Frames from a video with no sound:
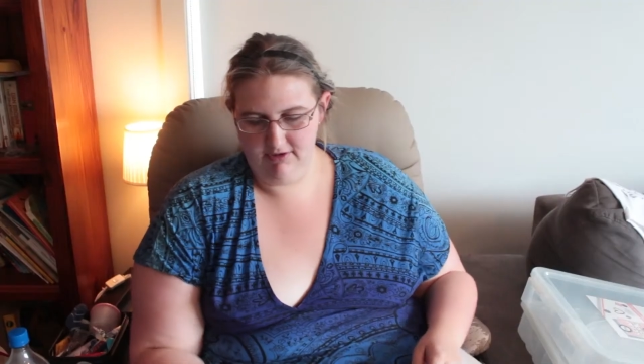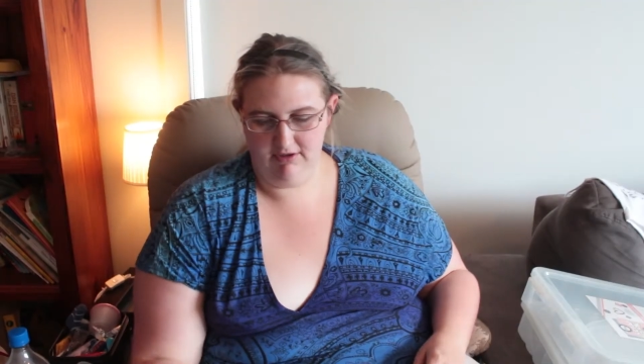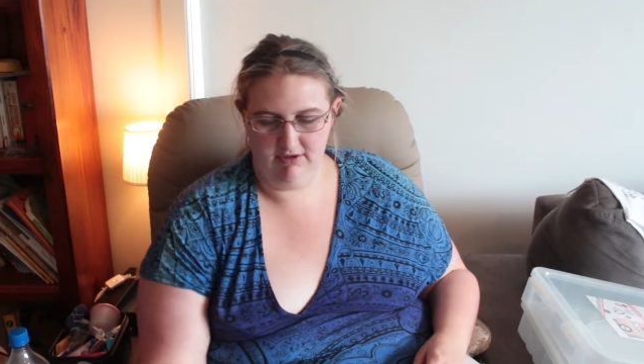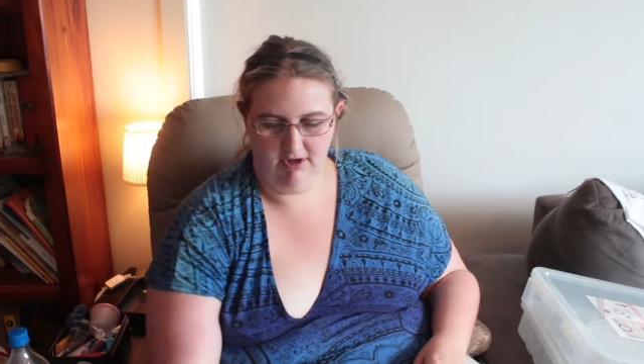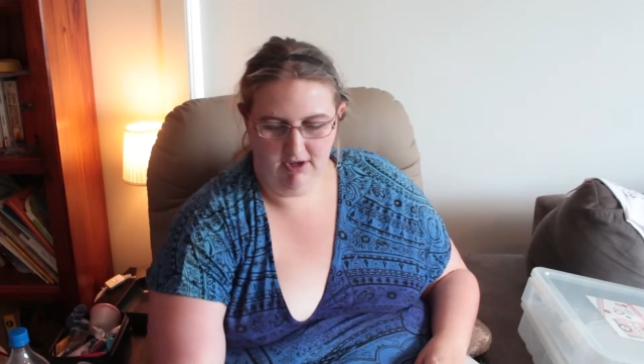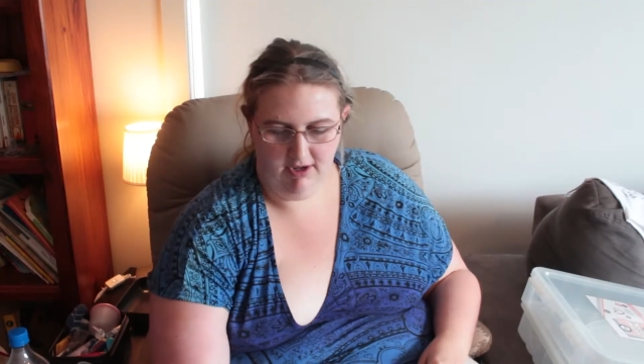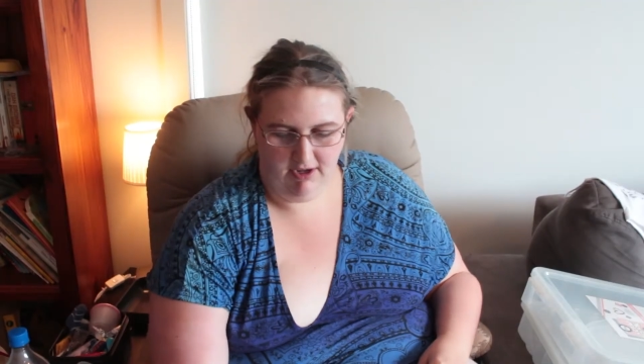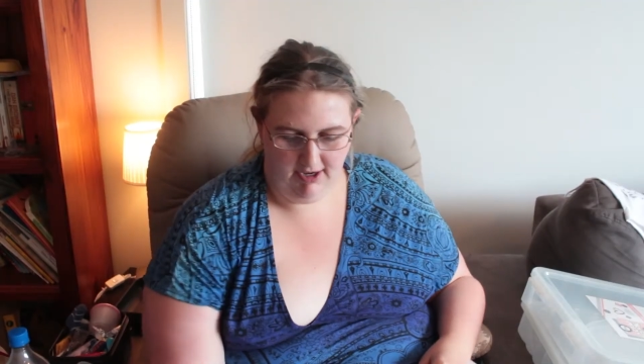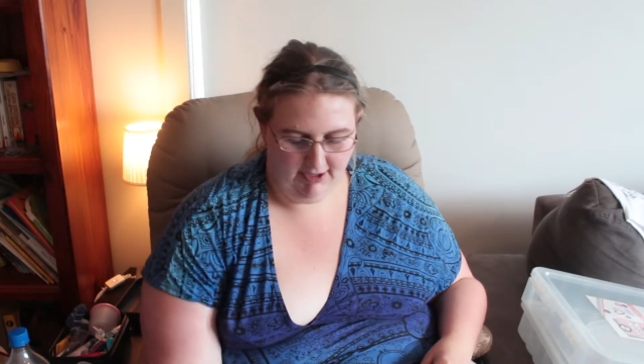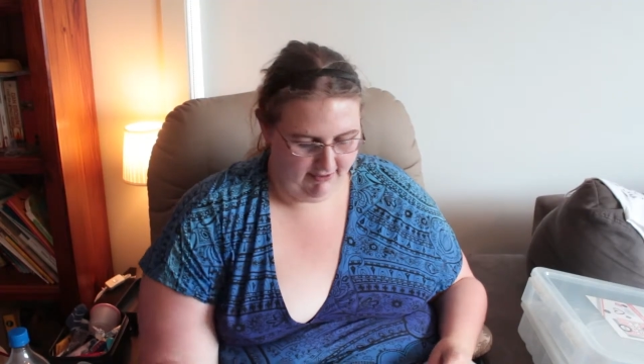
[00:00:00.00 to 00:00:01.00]
so
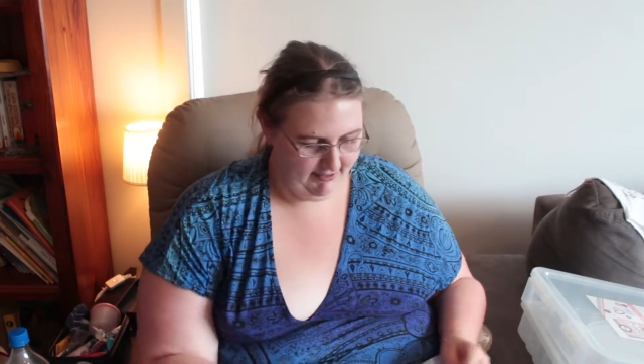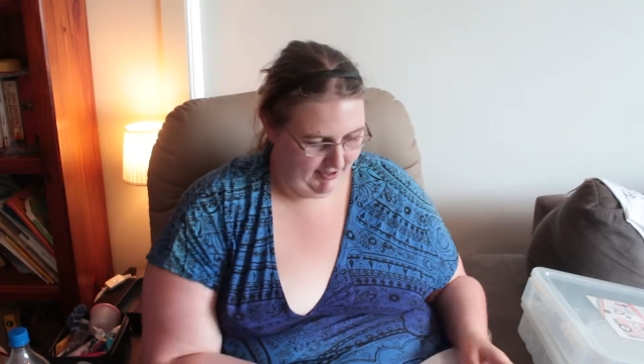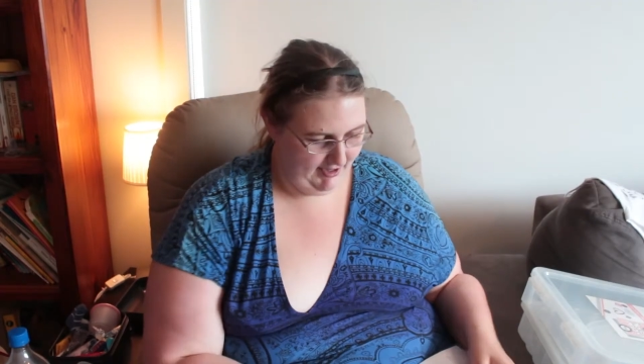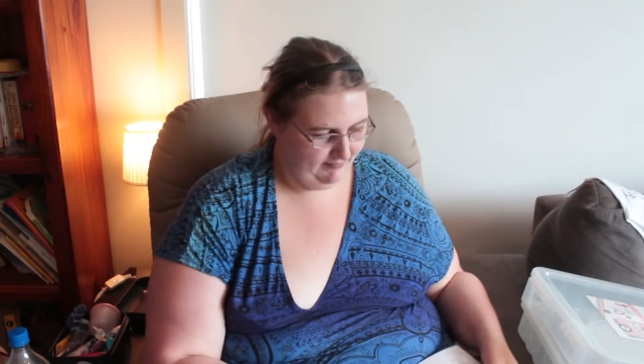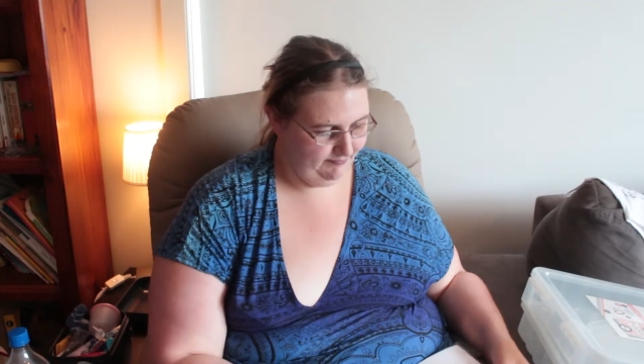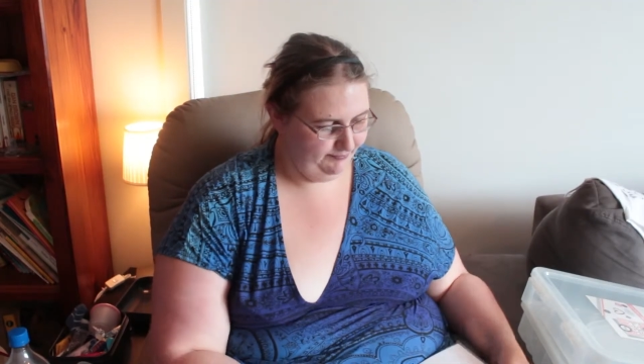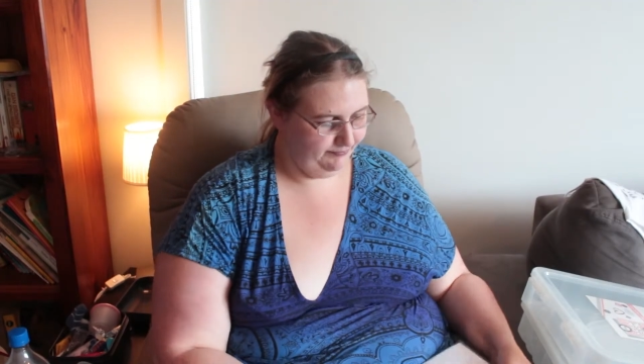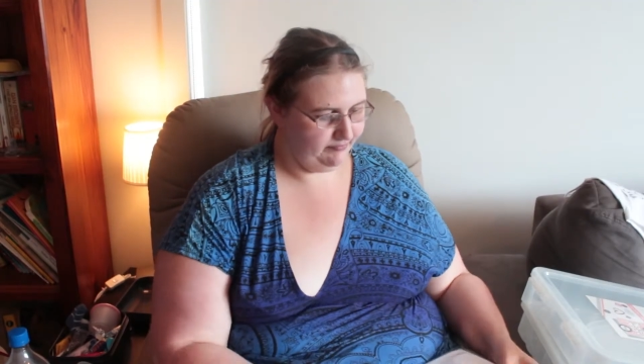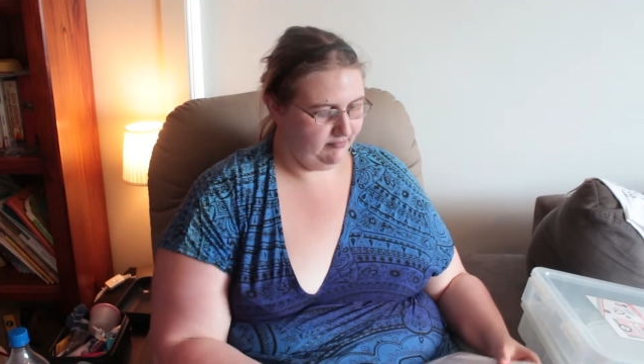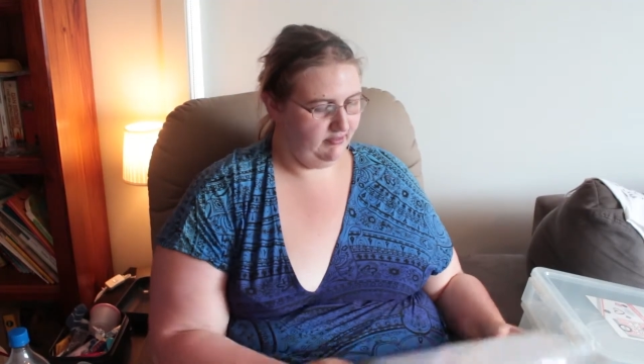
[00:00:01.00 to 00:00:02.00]
I got that.
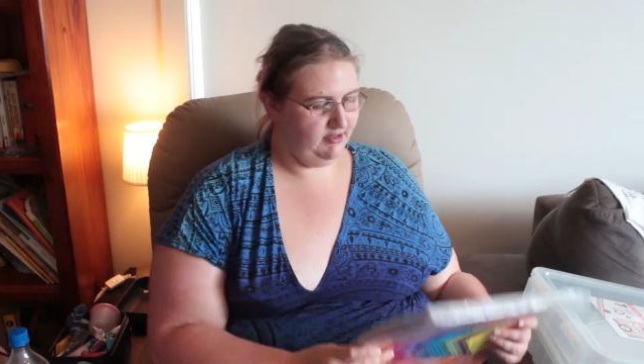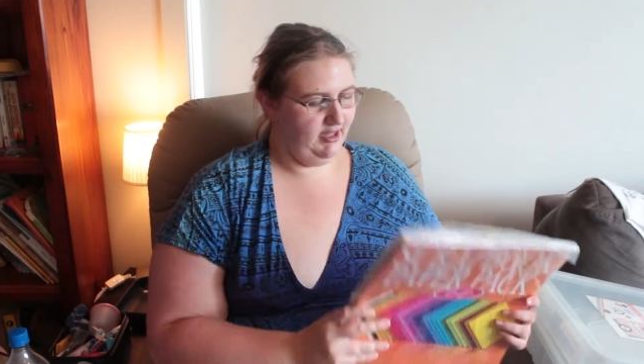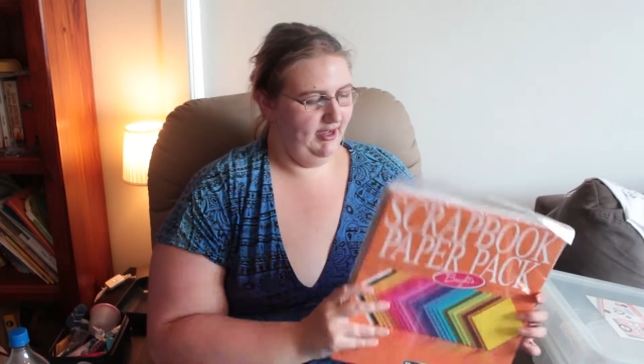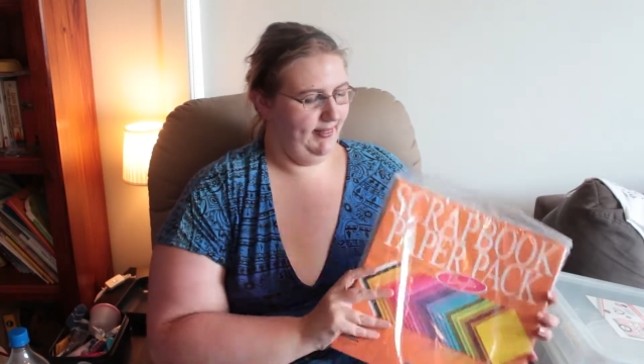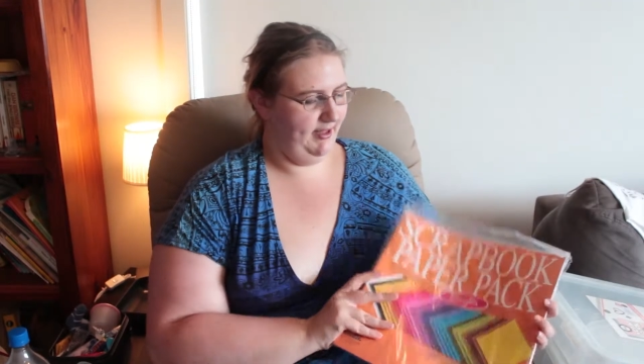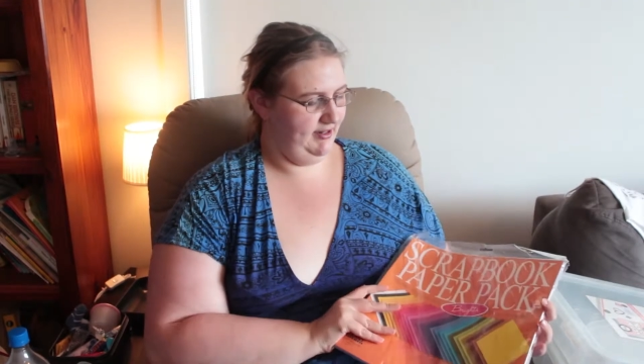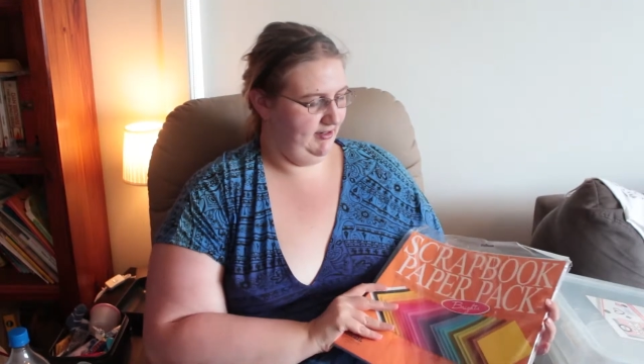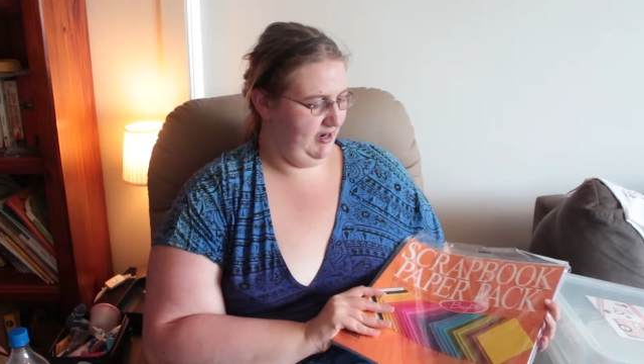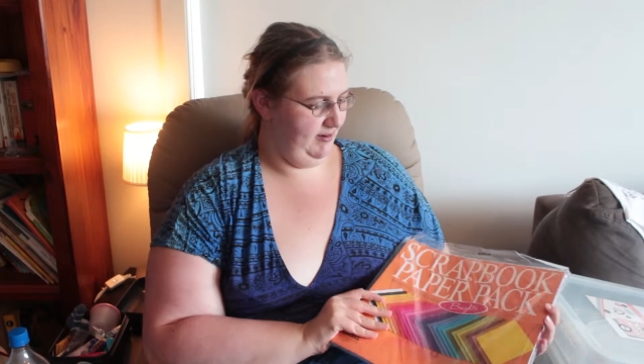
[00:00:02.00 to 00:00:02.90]
And then